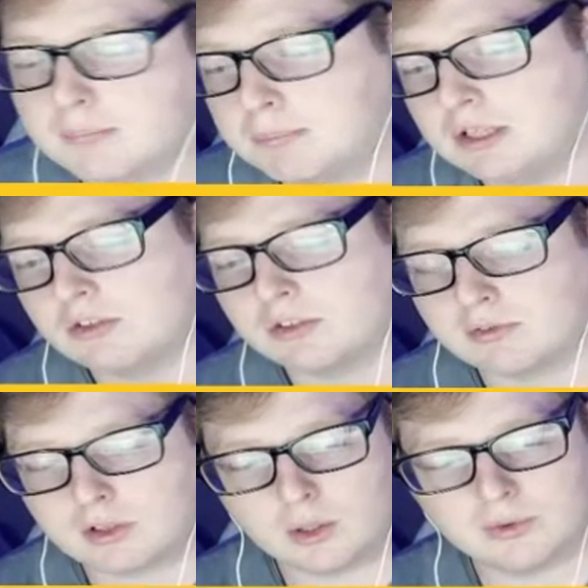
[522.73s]
pieces of
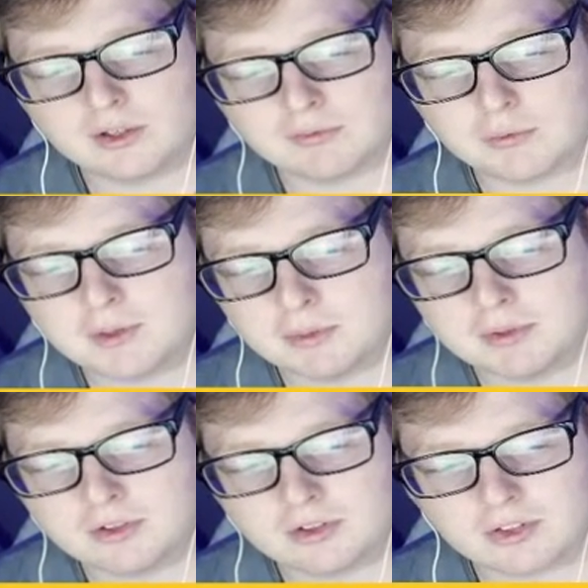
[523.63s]
clothing from him, and
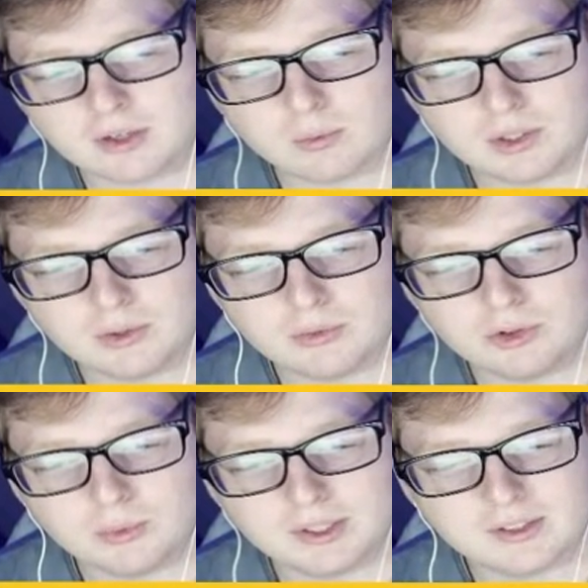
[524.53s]
it's just like, what are you
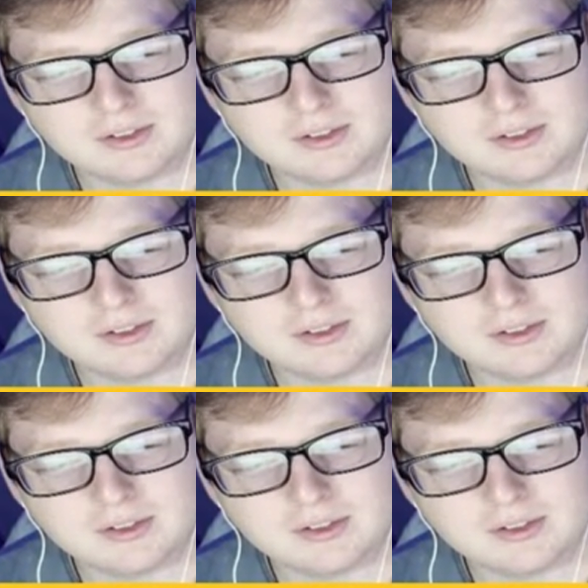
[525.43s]
doing?